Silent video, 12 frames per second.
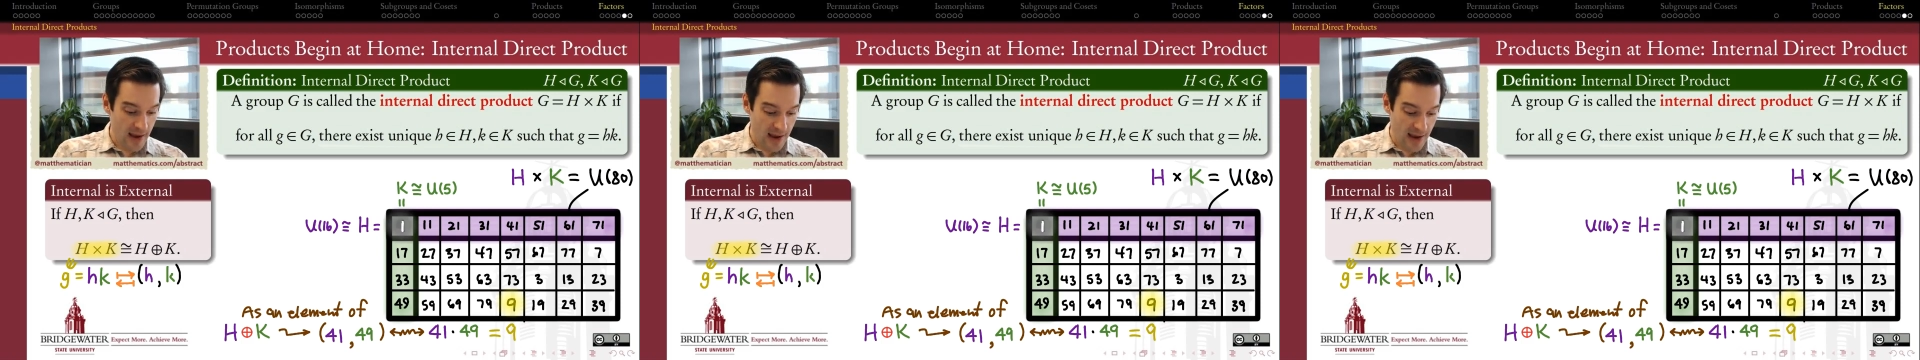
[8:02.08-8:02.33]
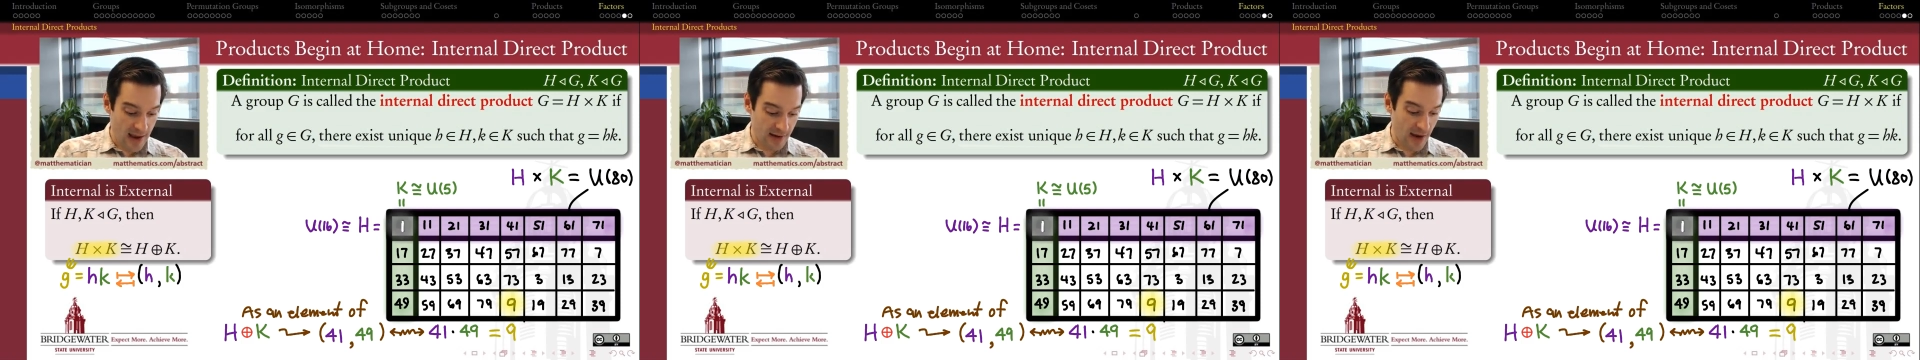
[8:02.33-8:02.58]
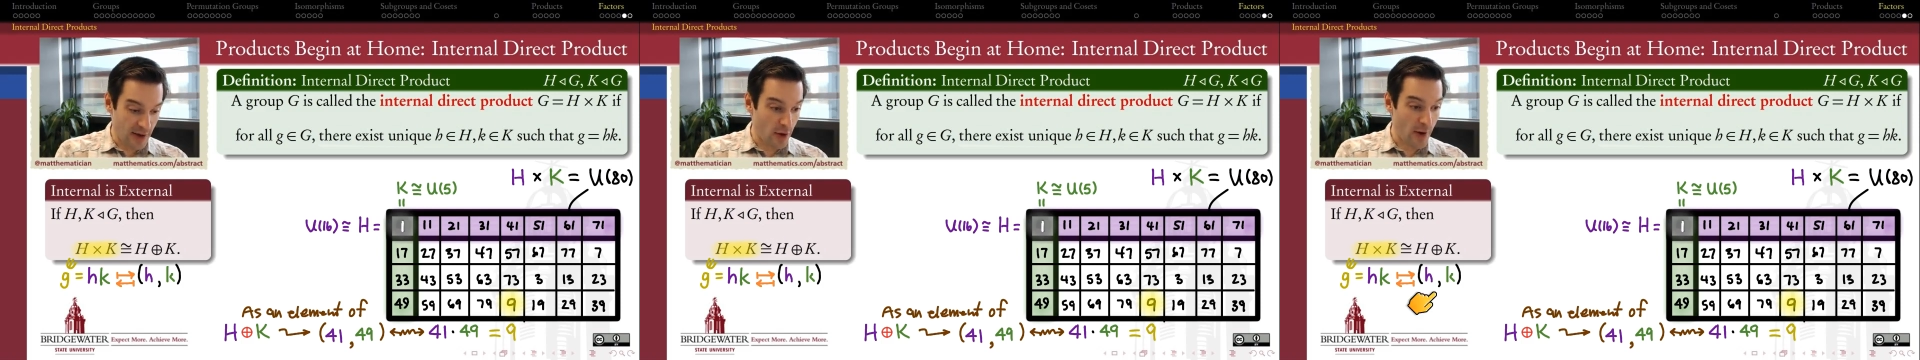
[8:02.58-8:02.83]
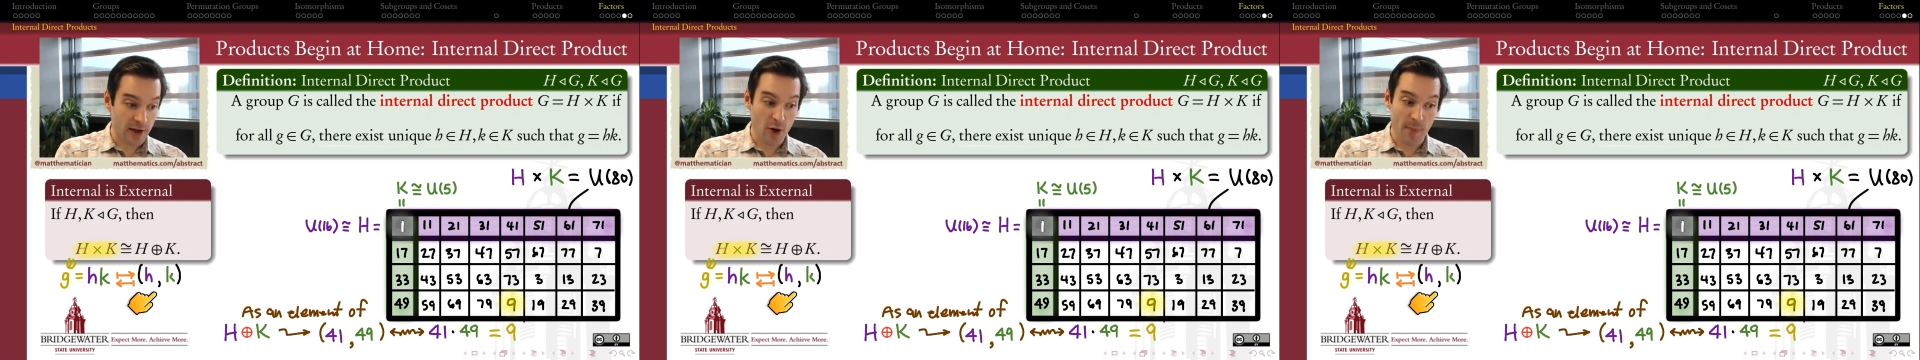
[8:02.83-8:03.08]
And I know
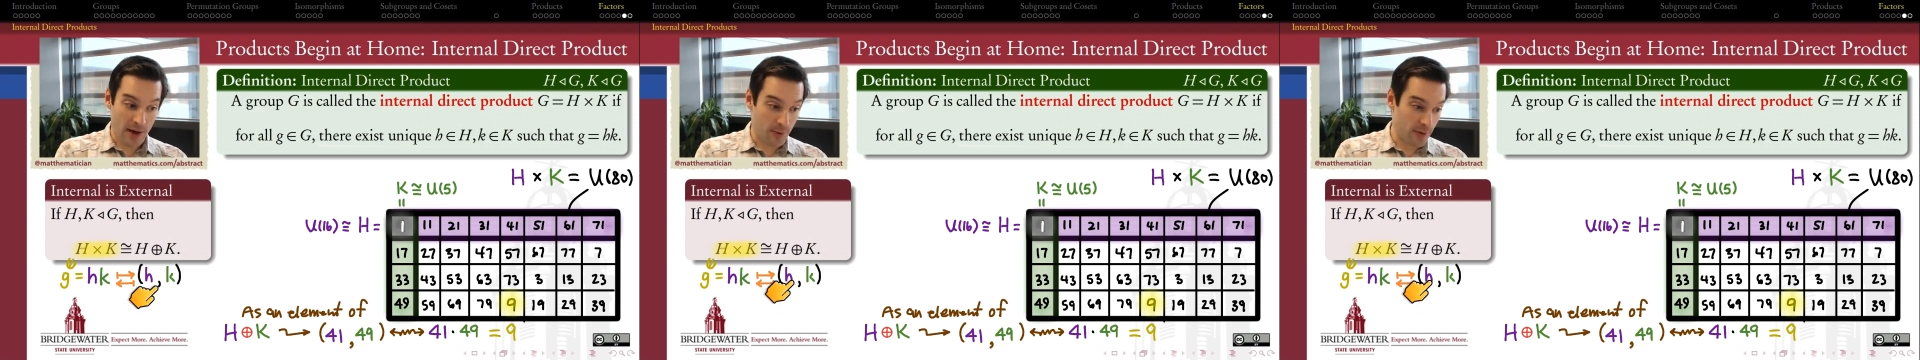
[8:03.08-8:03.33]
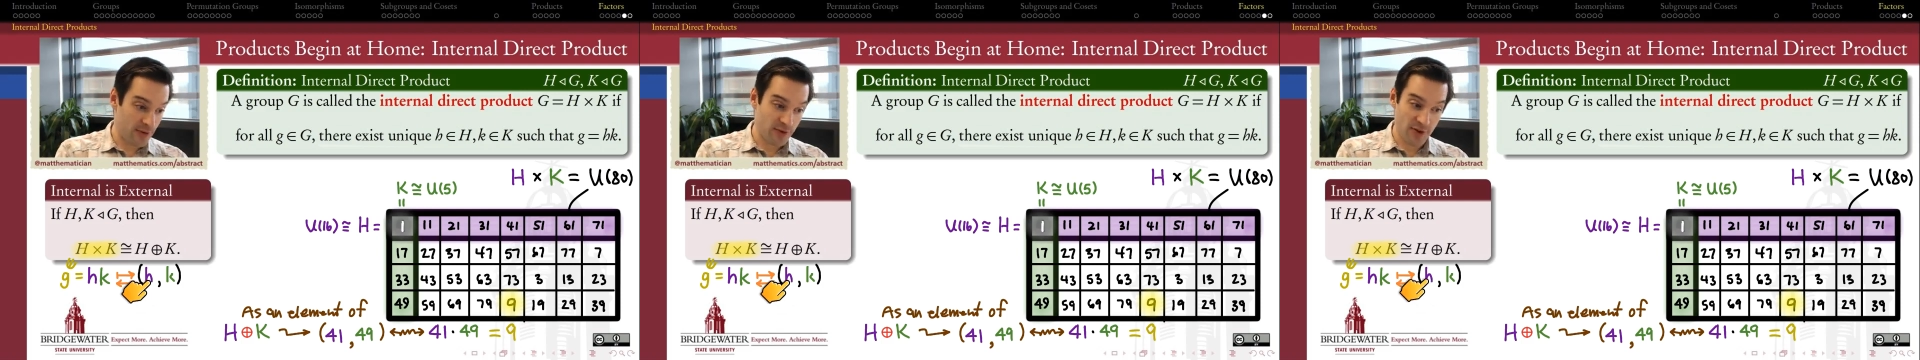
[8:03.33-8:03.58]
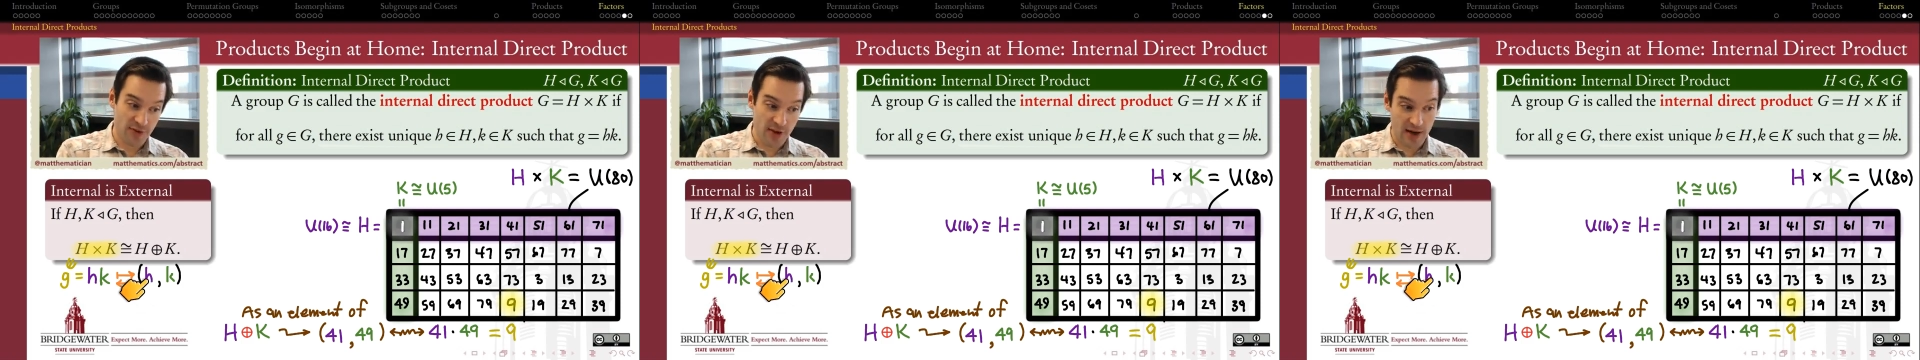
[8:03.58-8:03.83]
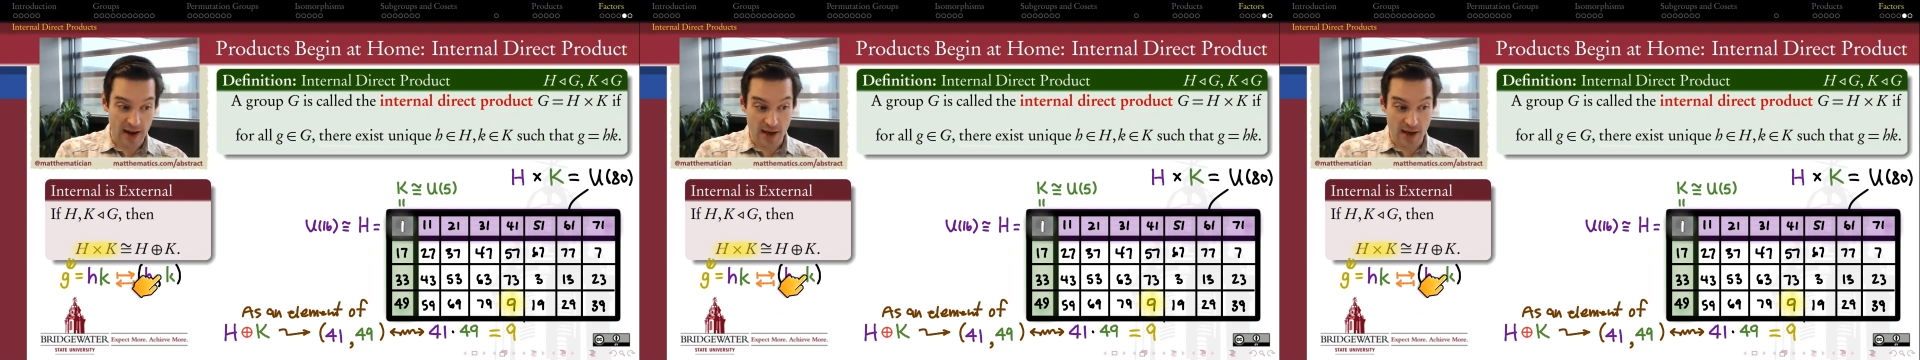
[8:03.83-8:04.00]
how to go backwards. Just take